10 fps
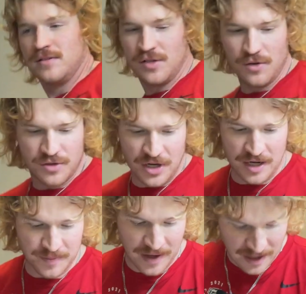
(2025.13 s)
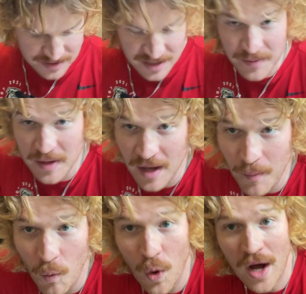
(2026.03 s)
2 check bags can
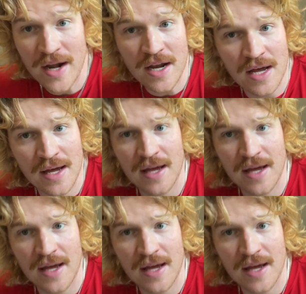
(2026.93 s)
become 1.